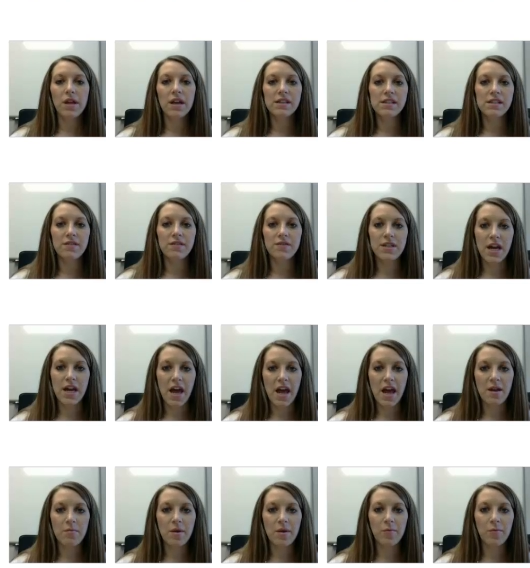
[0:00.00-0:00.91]
Because of
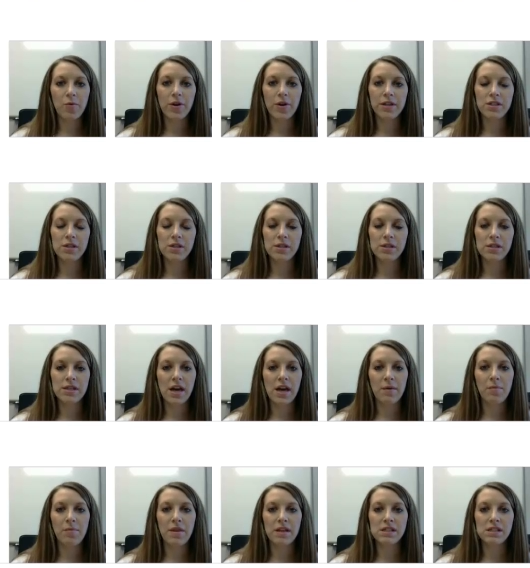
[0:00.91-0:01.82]
time, I'm going to
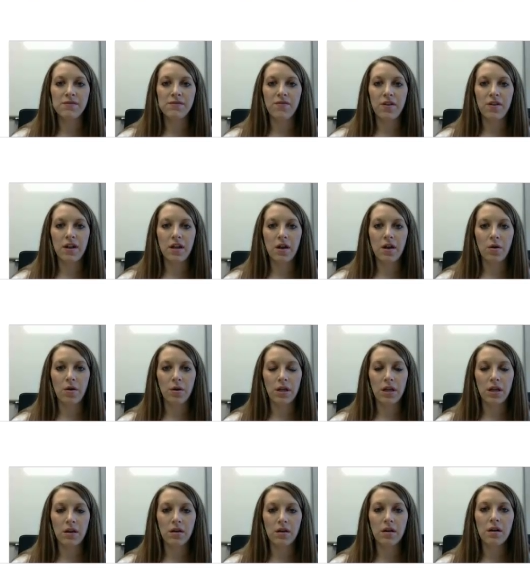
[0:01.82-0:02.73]
stop this
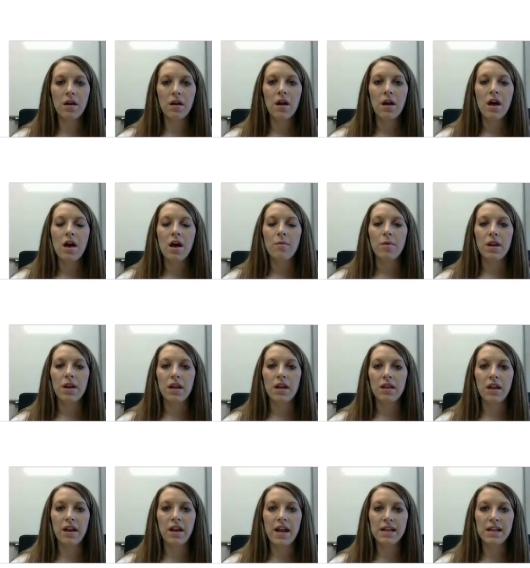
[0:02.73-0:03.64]
video here,
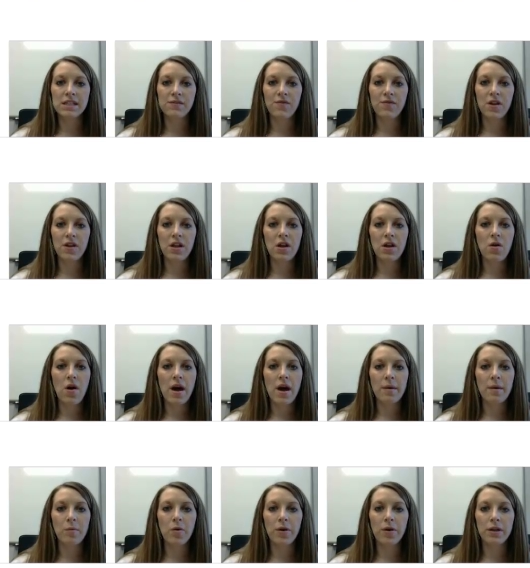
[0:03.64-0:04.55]
but in the next video,
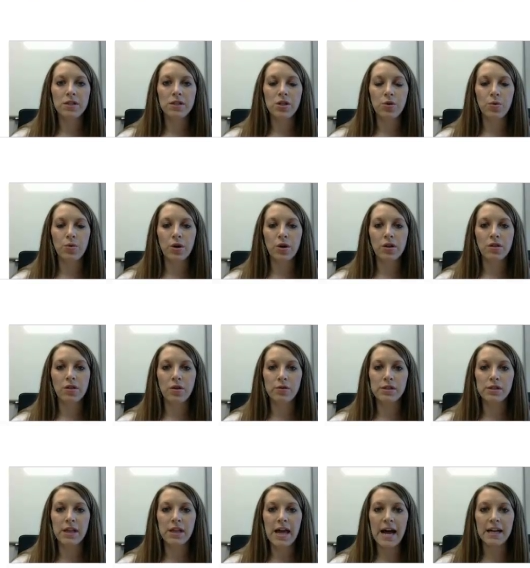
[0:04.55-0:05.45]
I'm going to work
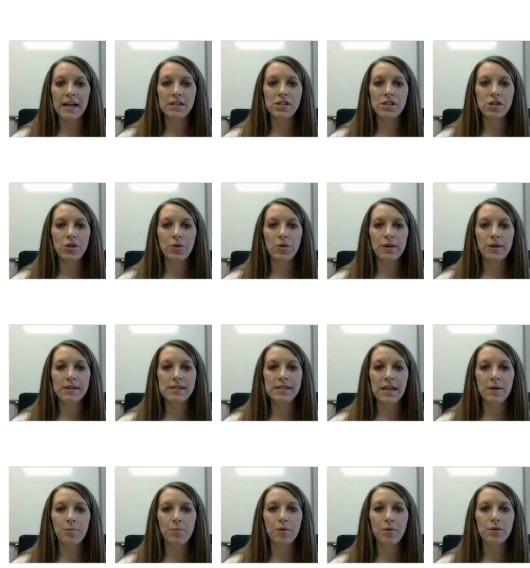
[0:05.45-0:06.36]
those last two
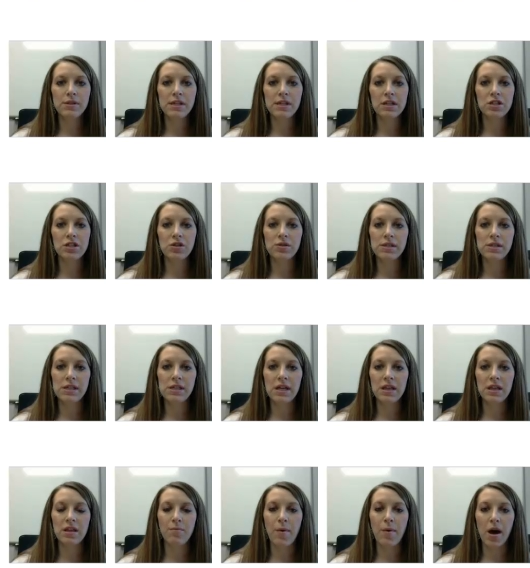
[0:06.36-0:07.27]
examples that you
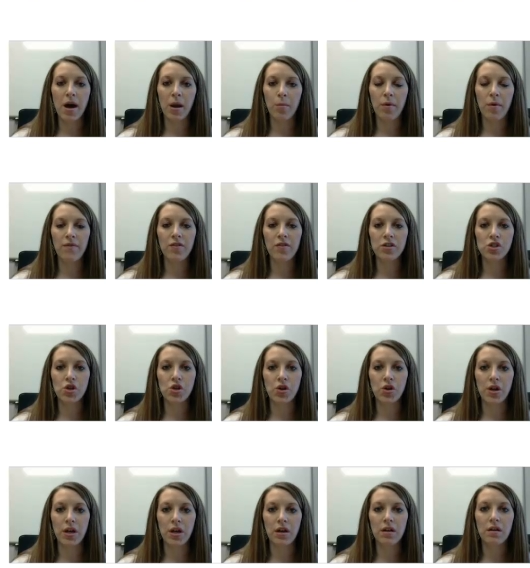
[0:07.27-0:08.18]
see at the bottom of your
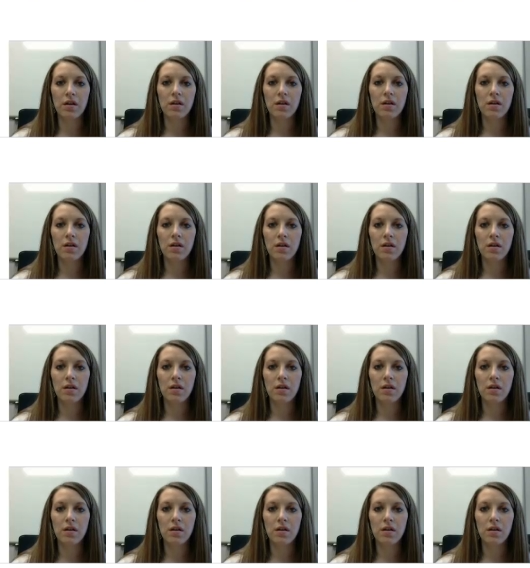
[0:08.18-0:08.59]
screen.